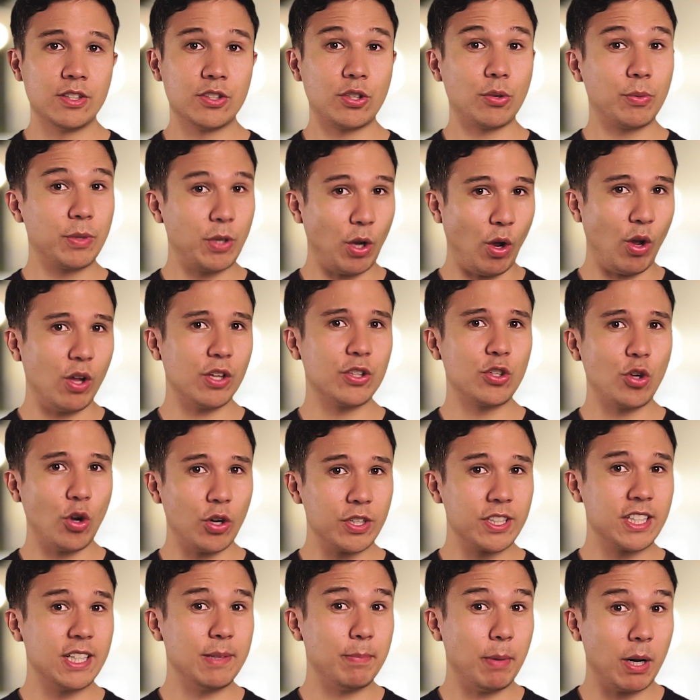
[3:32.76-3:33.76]
So with all your
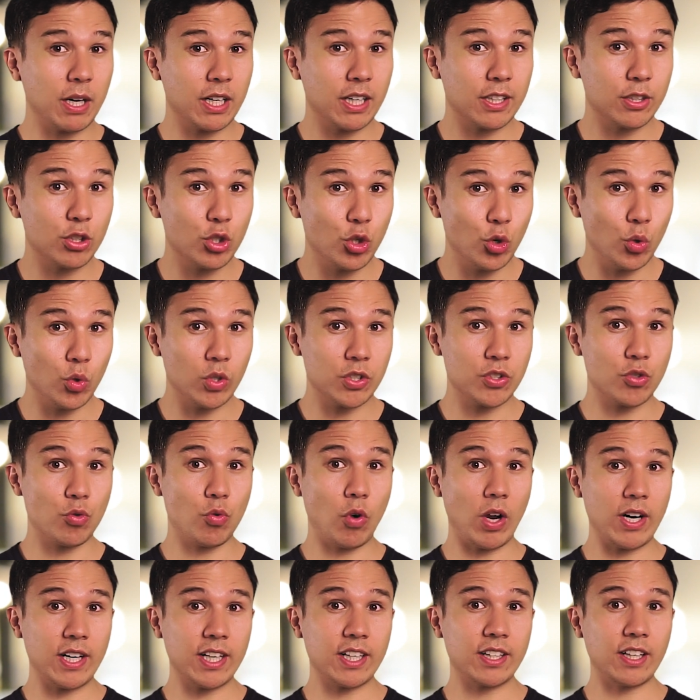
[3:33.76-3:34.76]
debugging tools
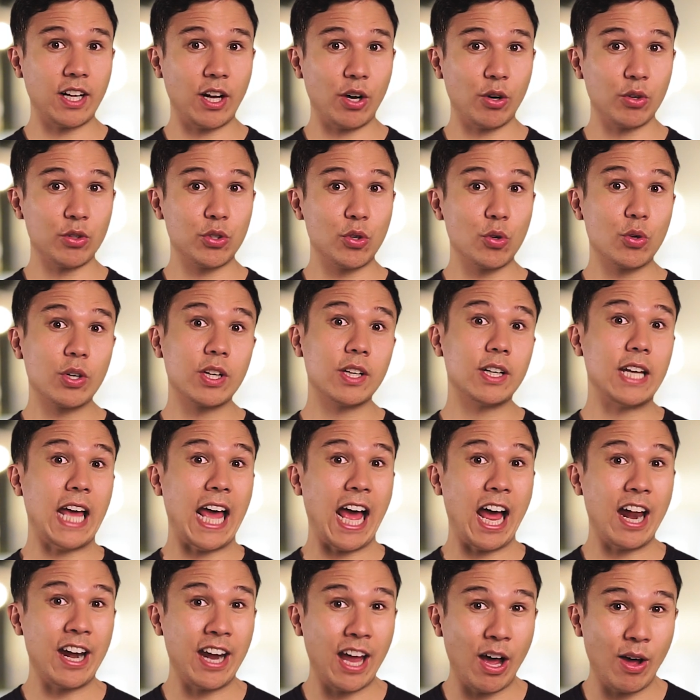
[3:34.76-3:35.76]
running now, you can
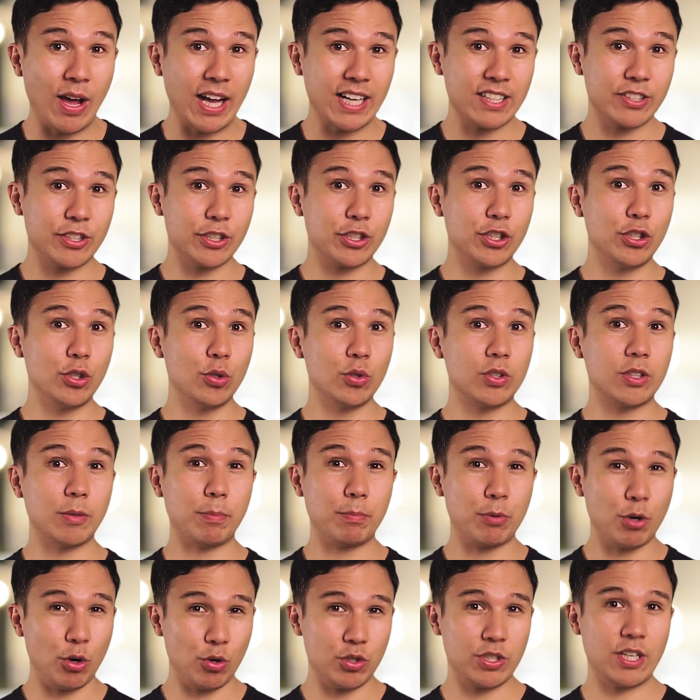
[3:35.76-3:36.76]
now execute the
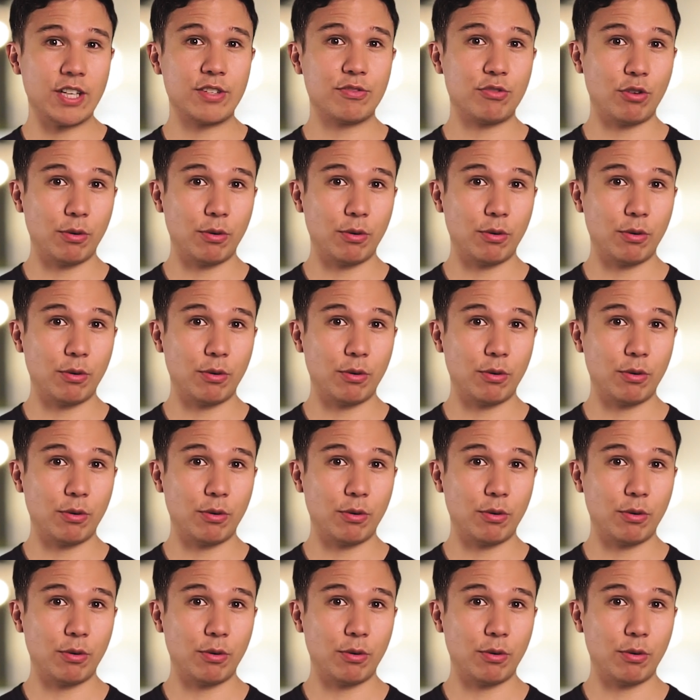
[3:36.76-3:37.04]
process